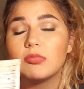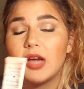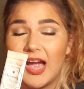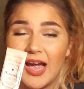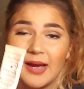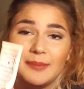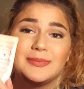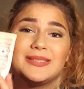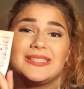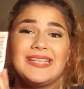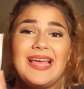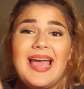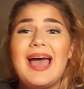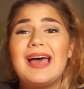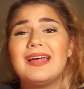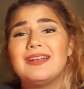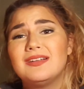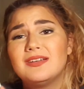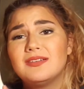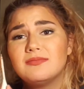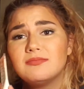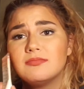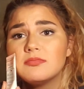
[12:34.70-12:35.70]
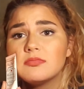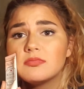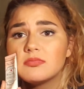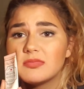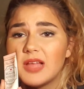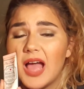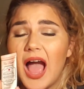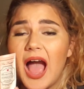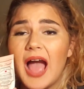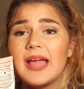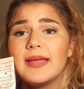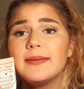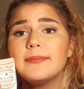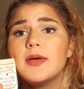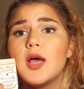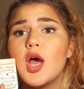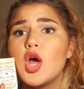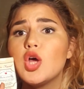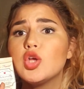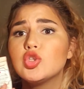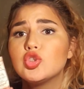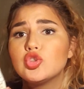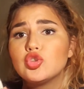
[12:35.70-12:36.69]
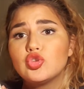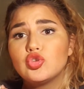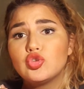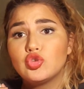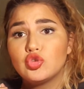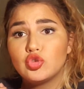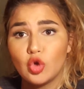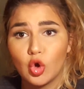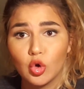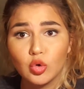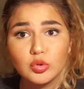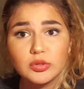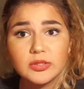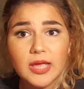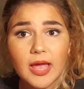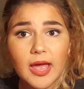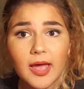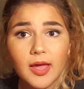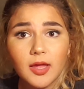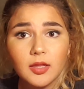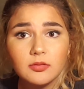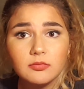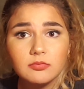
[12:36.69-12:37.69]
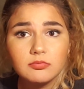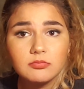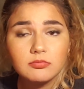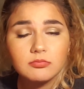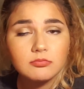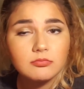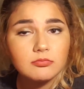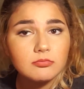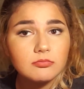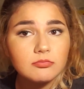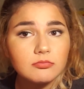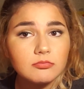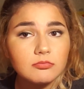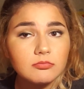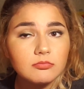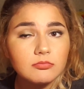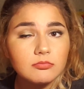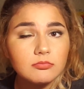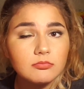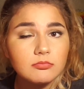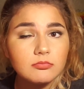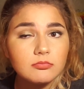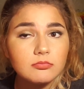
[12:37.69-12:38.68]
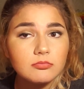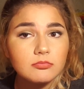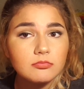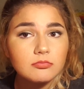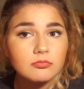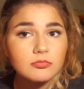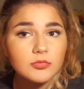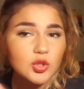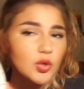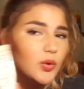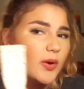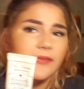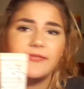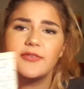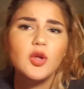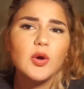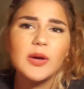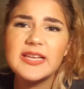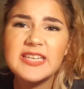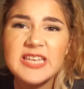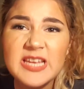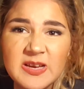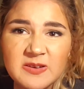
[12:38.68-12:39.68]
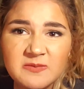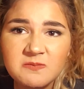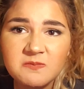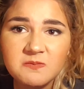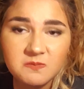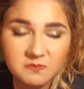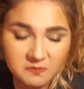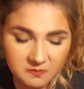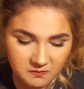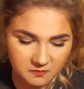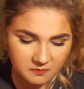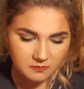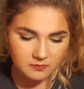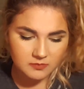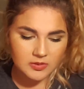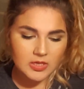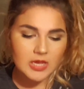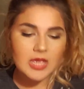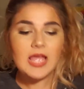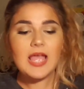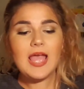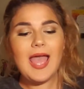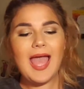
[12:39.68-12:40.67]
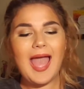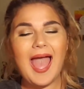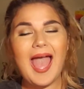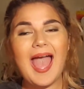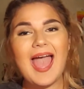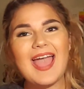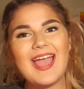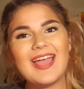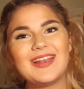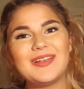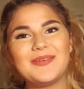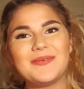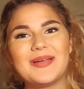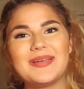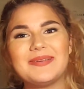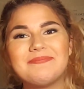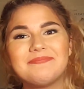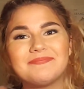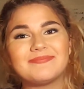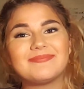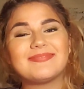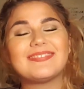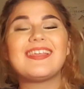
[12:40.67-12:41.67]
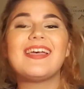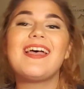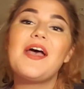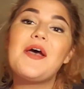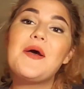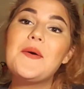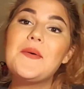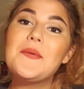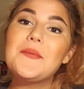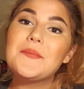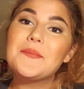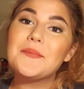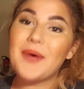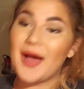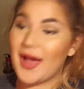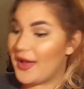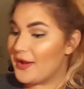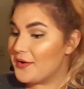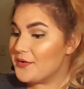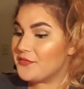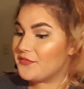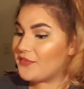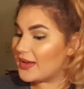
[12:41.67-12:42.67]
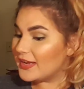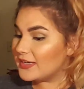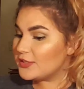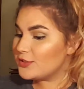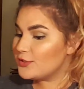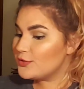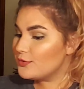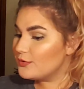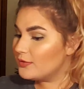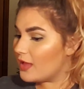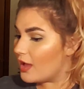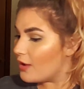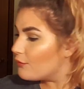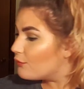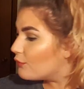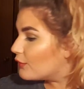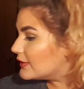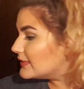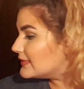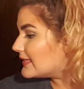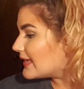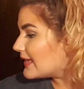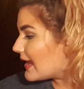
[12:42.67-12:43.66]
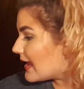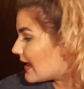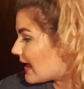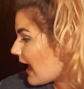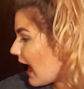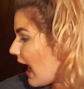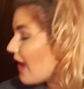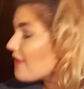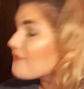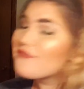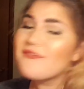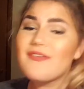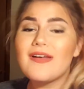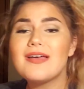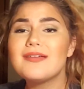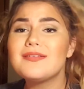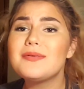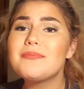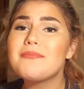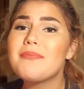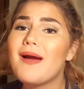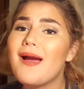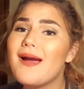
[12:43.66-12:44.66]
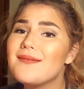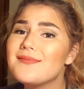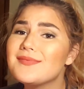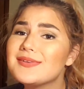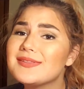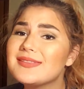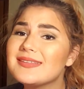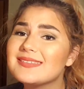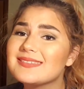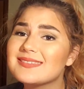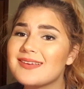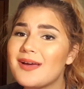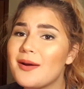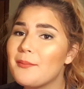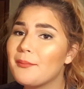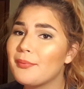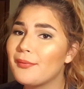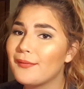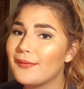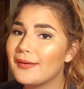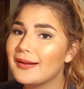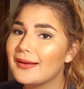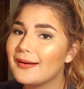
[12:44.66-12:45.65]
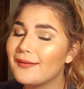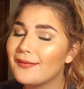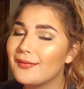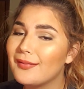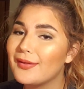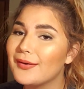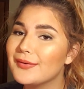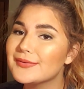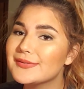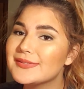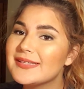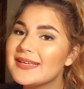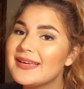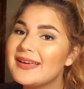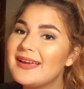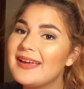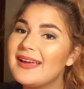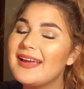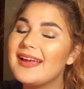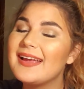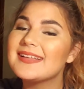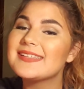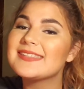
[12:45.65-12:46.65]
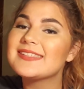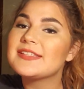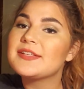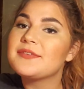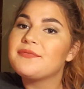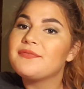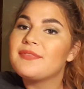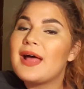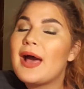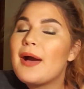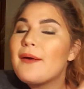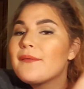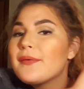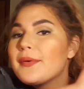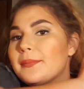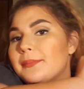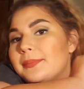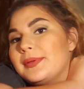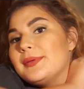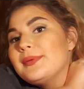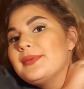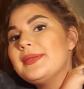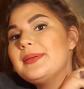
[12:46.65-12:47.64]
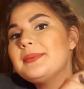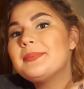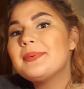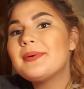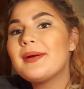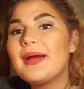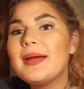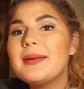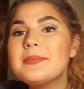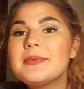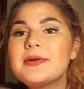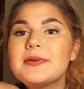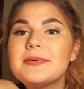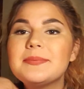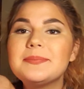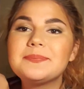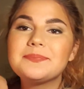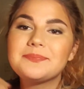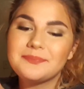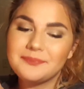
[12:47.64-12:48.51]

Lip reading: I'm sad. I am so sad. You have no idea. Anyway, I'll find a new love one day. I found a primer that's come pretty close. It's the Flower Beauty primer.